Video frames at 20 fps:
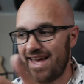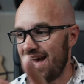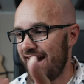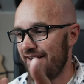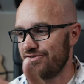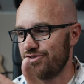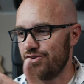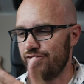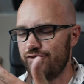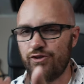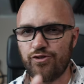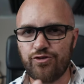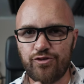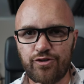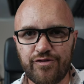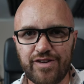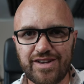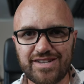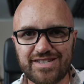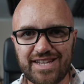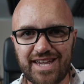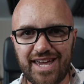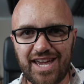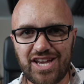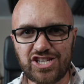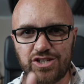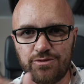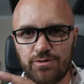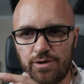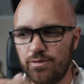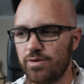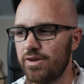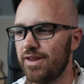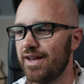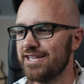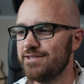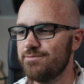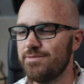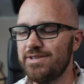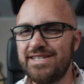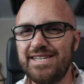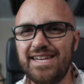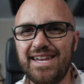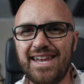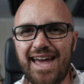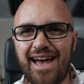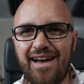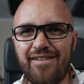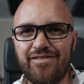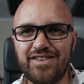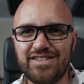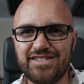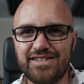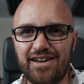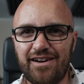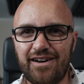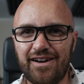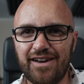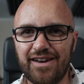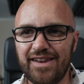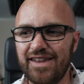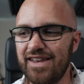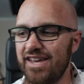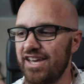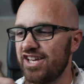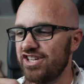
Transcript: after further investigation we realized we did have this on